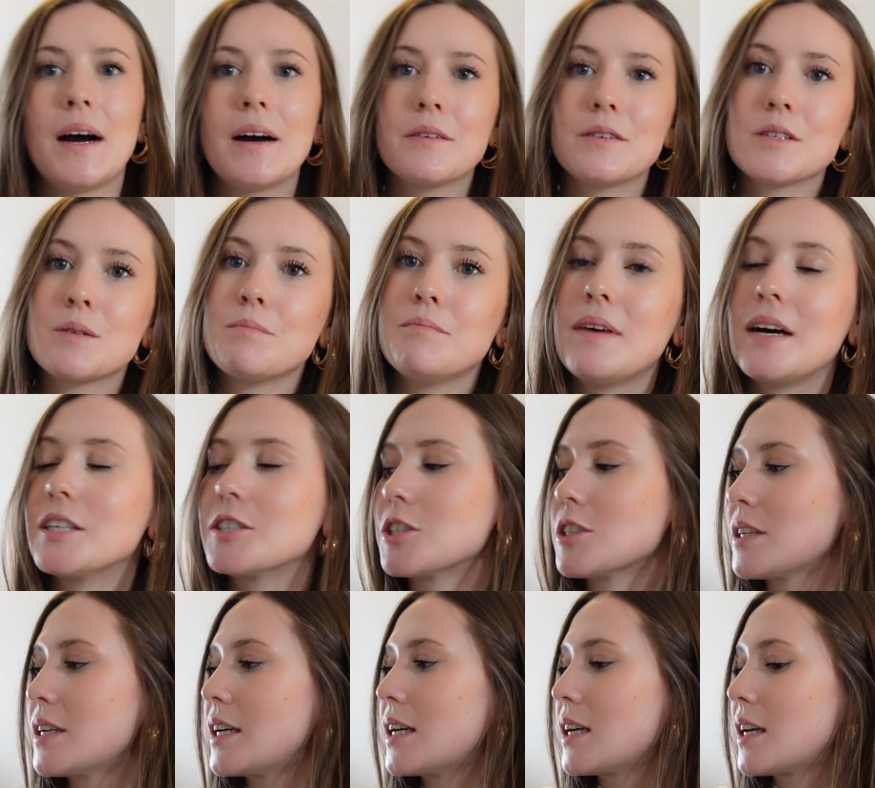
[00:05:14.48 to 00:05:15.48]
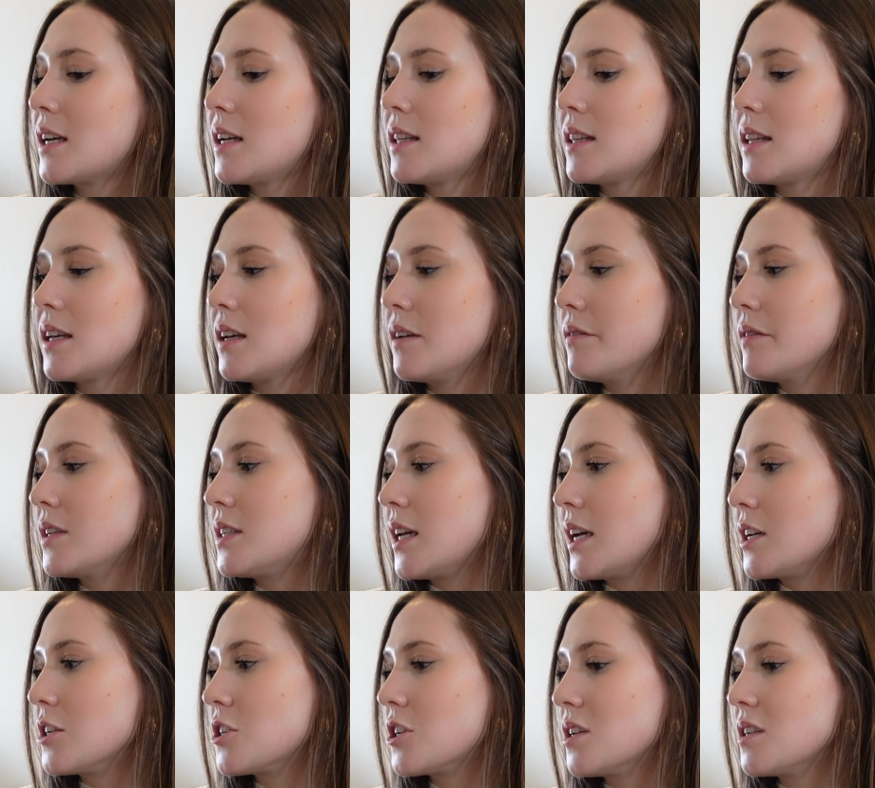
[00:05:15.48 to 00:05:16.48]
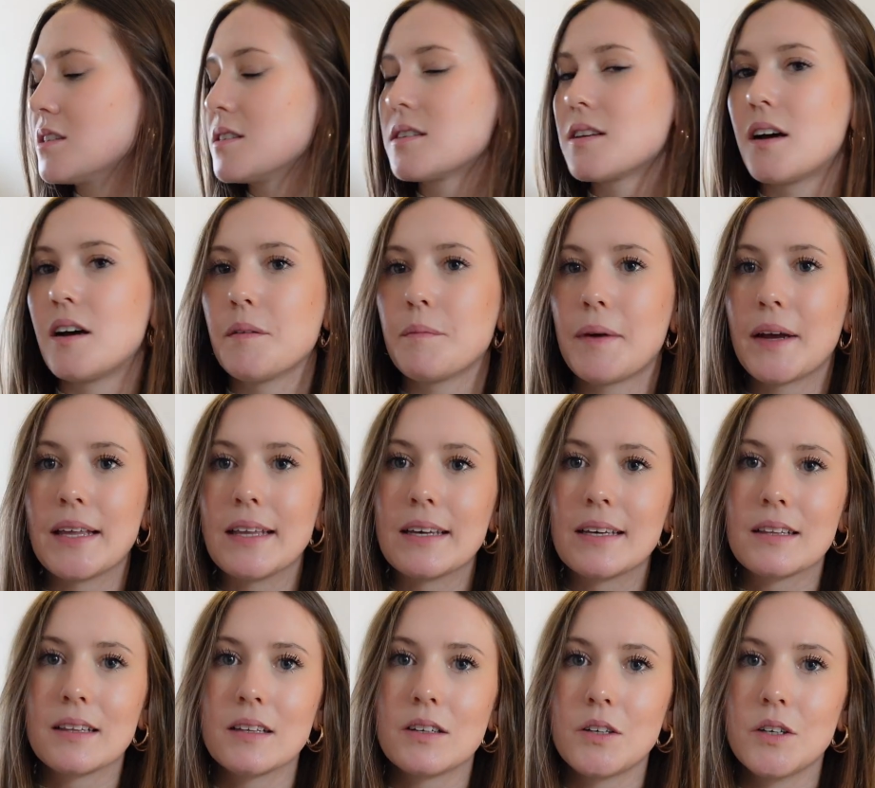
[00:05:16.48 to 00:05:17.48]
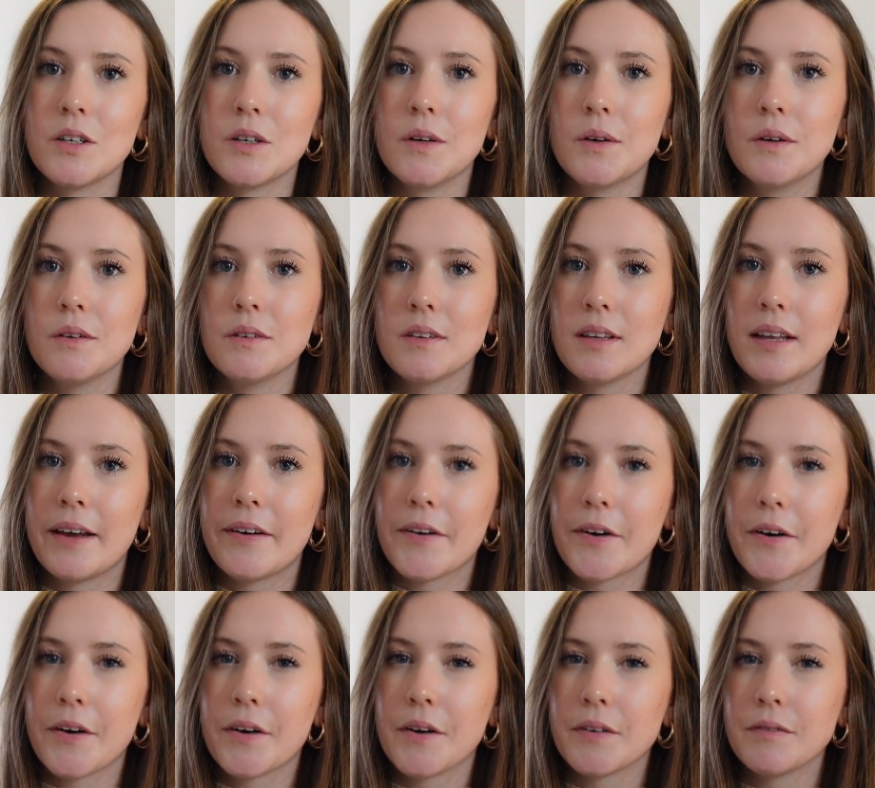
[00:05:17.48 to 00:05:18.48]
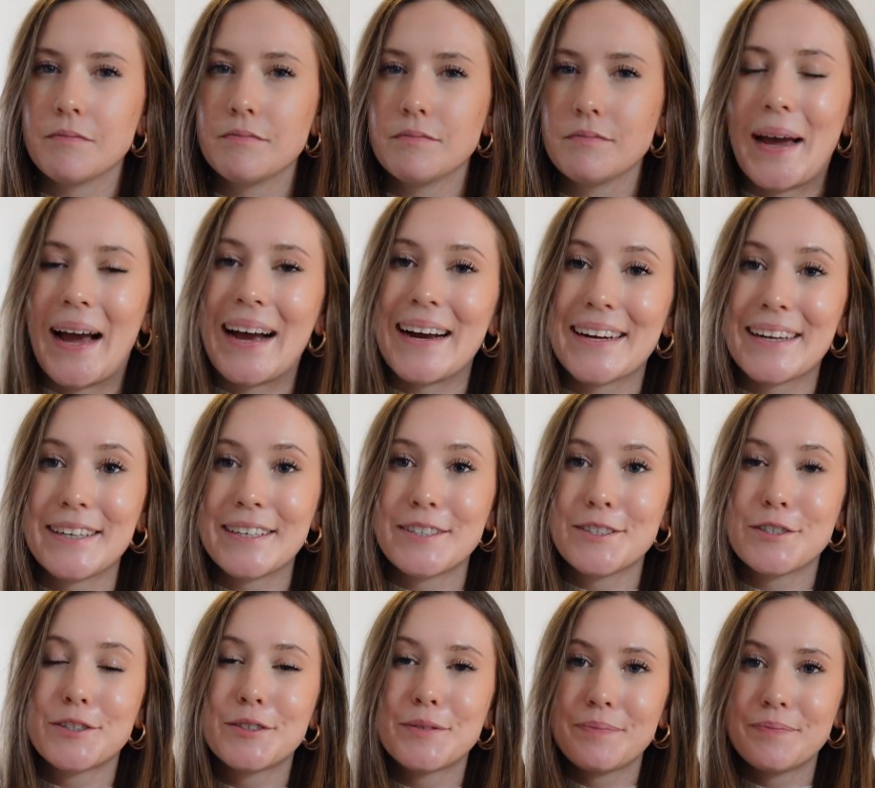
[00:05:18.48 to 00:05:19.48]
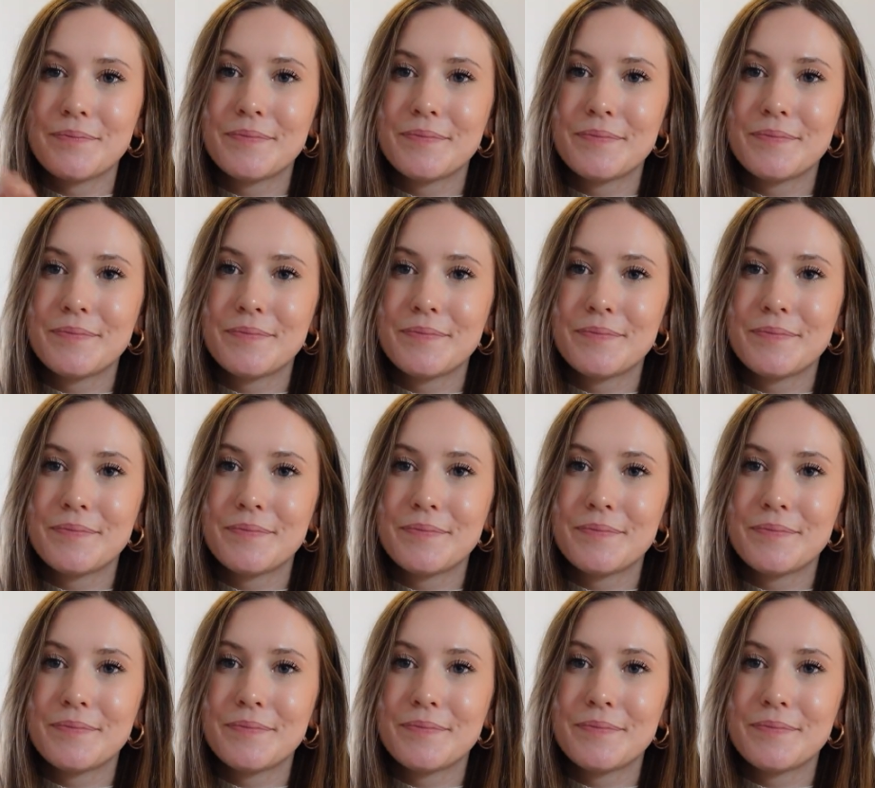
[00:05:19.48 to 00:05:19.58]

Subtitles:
I was measuring the invitations on my like little letter package